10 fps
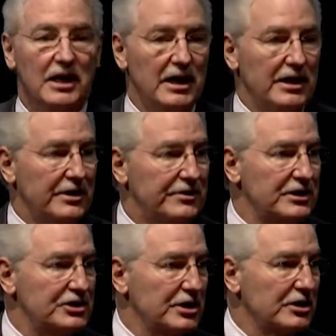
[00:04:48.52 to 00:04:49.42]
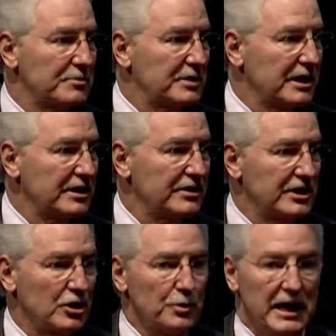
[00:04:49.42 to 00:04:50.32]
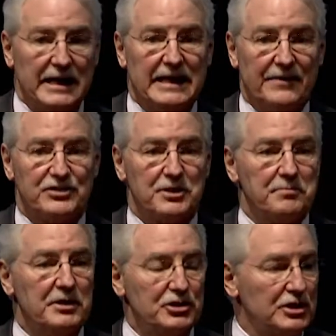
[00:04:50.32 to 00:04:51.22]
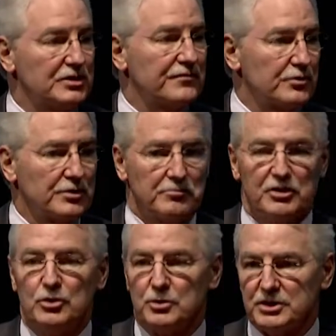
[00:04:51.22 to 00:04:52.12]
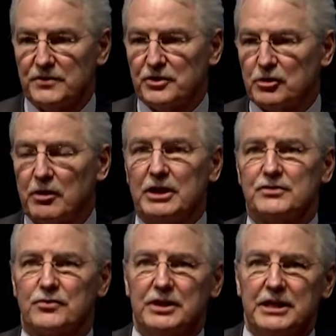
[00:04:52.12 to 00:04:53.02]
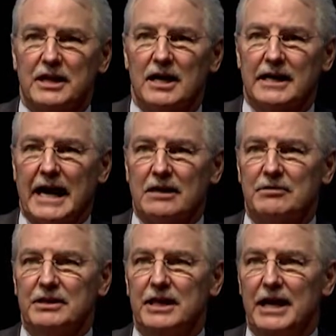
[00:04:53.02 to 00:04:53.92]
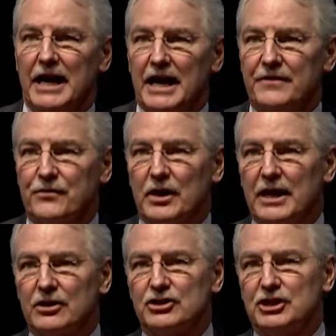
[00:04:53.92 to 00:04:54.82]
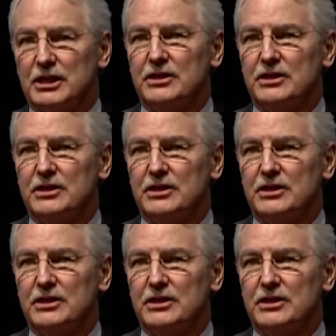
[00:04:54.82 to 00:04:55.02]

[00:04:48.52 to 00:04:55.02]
This year, at the beginning of the year, we had to have submissions for the renewals of the grants for ECOG Akron and for Energy.